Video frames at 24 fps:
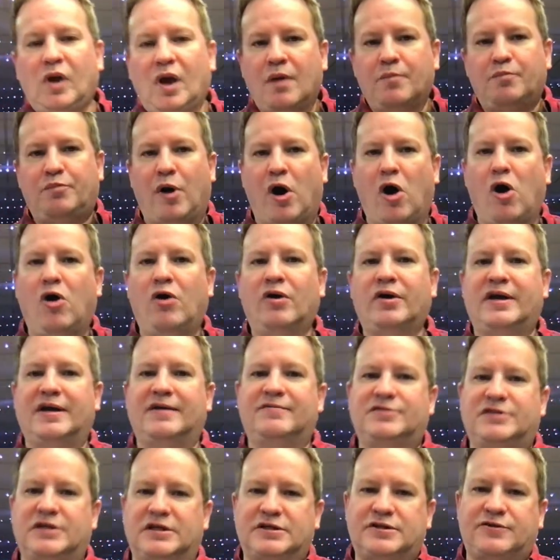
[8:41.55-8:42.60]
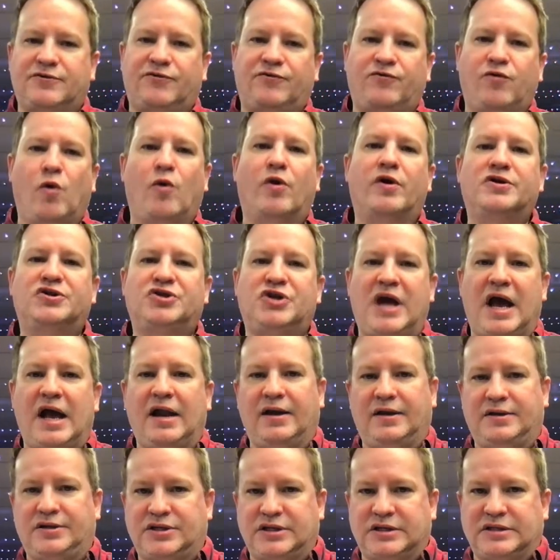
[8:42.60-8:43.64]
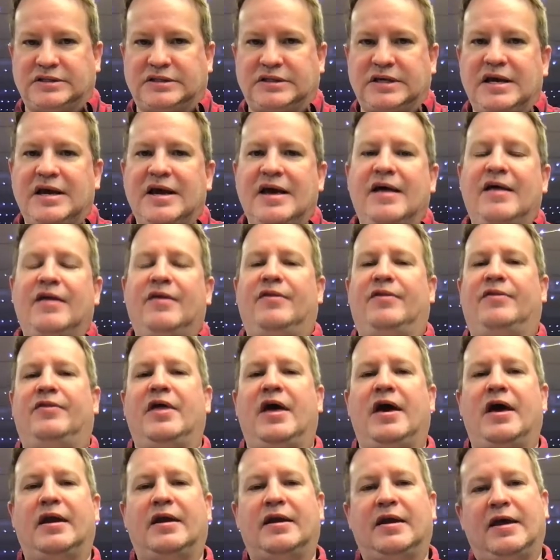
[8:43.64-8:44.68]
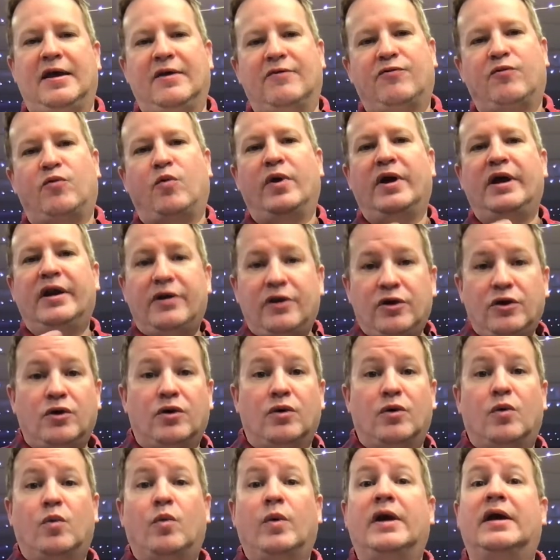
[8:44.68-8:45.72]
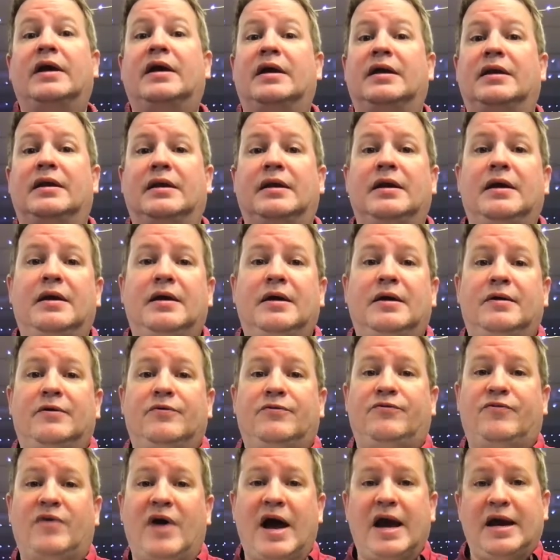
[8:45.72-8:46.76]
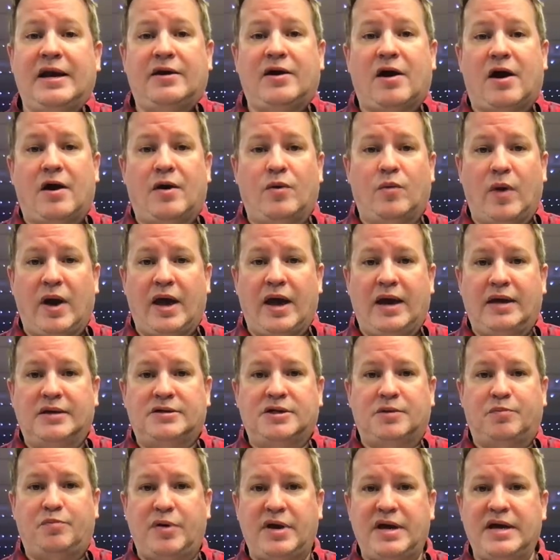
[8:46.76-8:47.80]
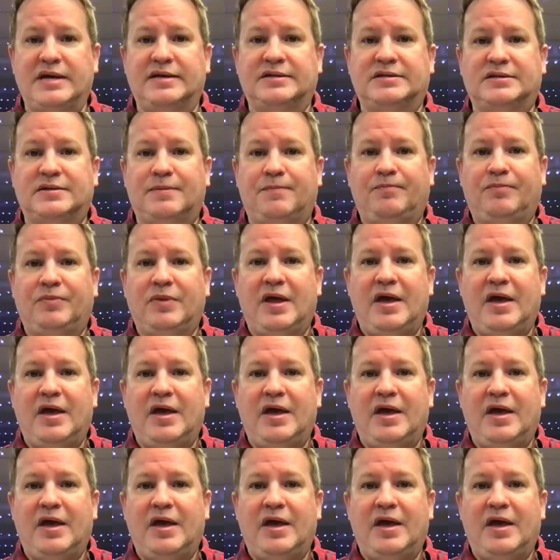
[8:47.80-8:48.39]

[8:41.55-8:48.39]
Paul gives us four challenges that if we do, we can find our way to peace.